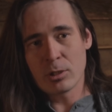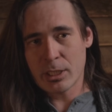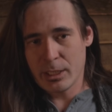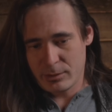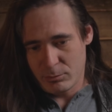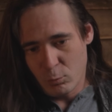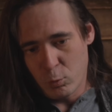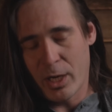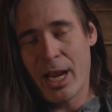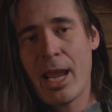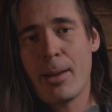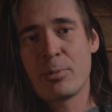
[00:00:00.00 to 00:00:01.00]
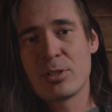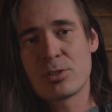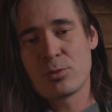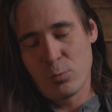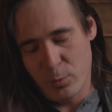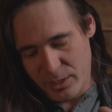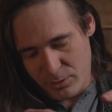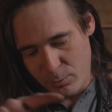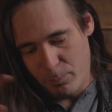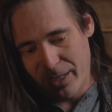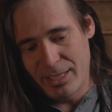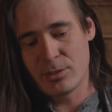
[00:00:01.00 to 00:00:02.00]
look at what happens when
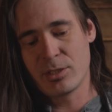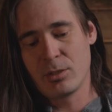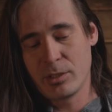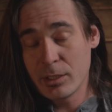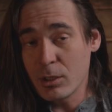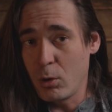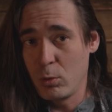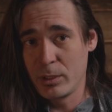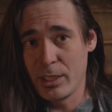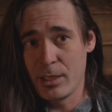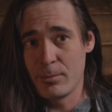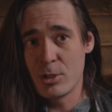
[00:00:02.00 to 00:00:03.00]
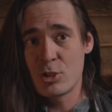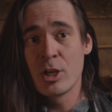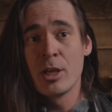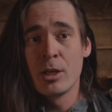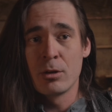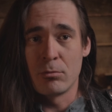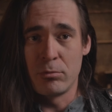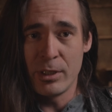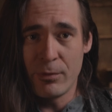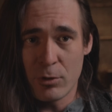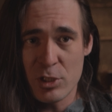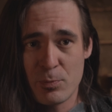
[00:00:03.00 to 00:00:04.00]
you paint in a holy image,
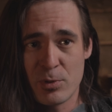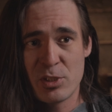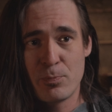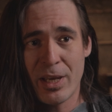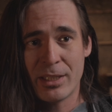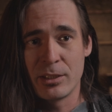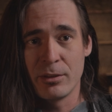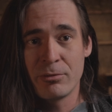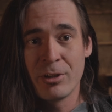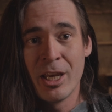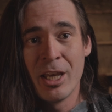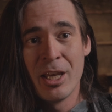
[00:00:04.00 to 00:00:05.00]
reverse perspective,